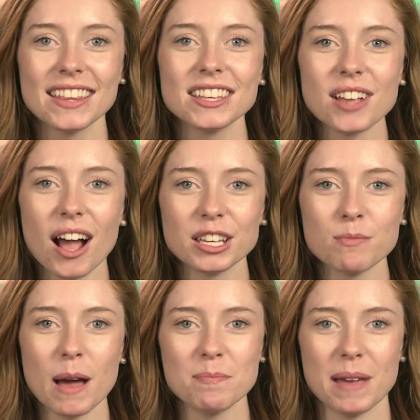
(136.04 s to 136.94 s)
This
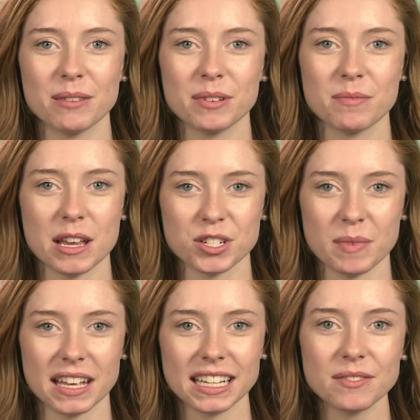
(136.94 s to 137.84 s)
occupied bandwidth
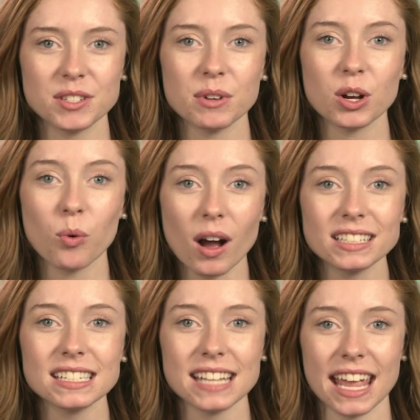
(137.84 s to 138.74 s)
measurement gives you a
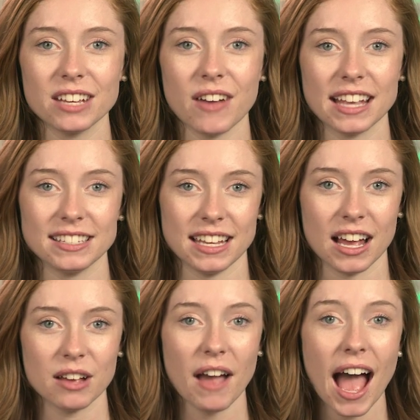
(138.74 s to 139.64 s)
quantitative
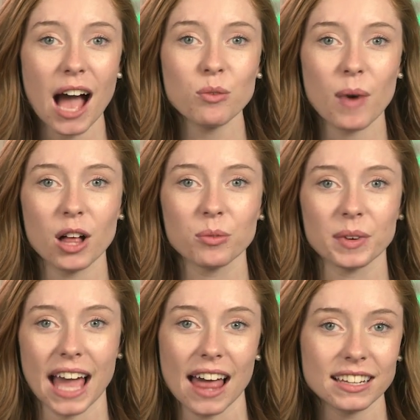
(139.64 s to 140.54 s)
idea of how well
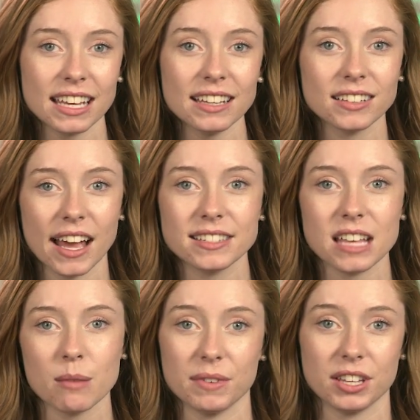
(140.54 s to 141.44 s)
reality lines
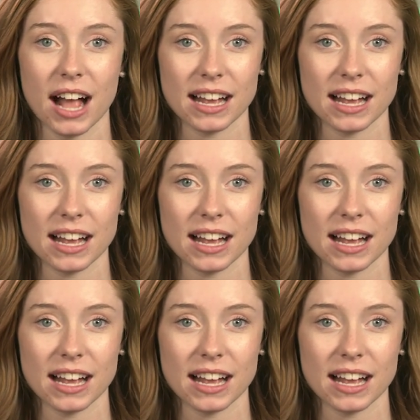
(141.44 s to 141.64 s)
up with your